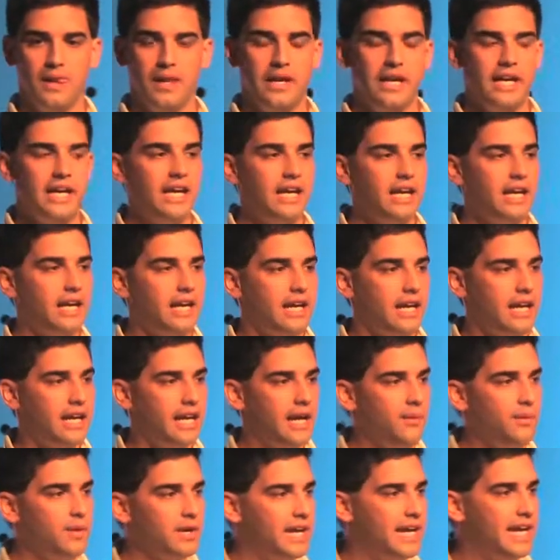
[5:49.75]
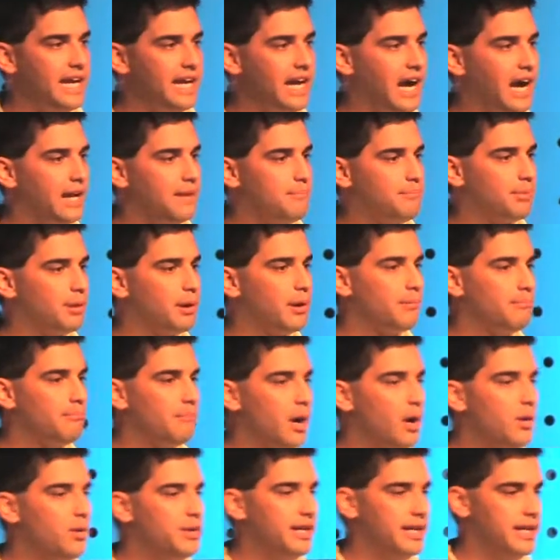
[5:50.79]
He got
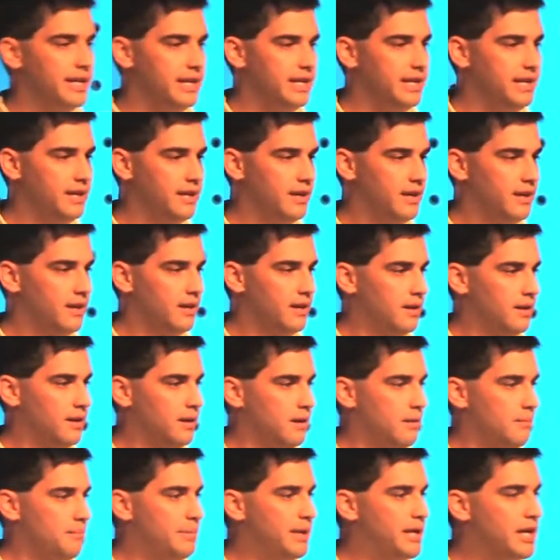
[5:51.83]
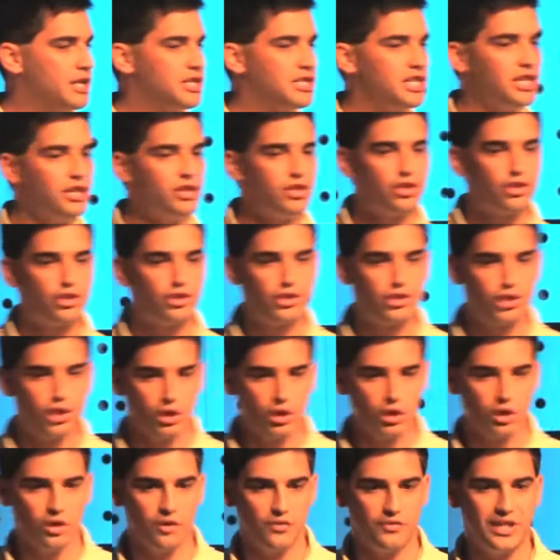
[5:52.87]
promoted because he
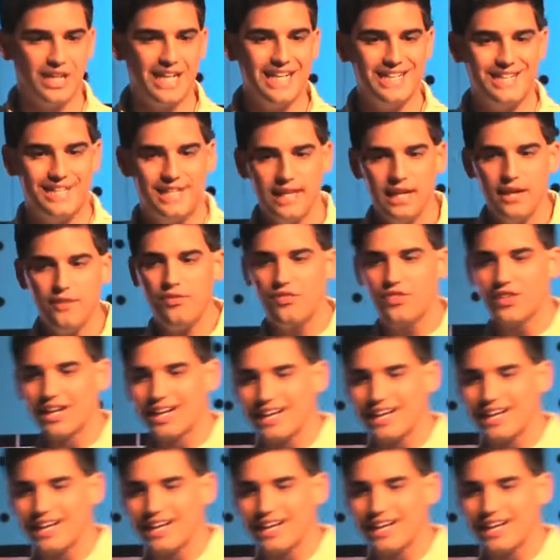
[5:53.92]
served. He did the